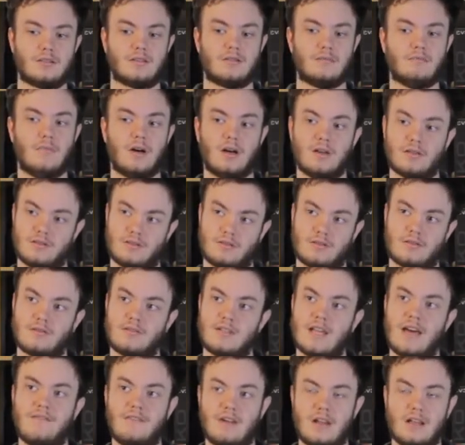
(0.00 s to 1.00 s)
Most
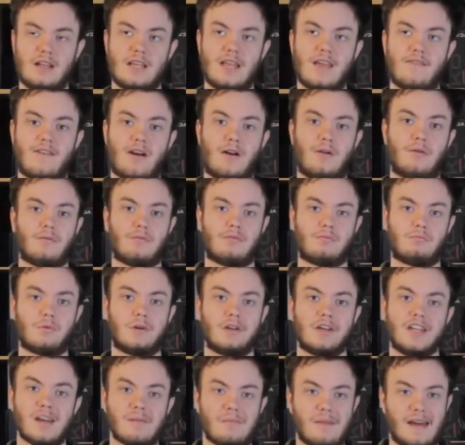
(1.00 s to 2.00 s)
definitely. If I
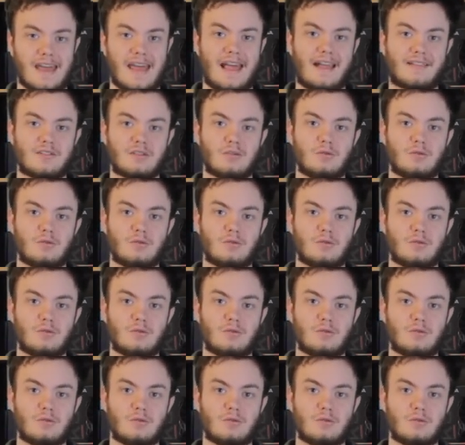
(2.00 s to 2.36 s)
could get my hands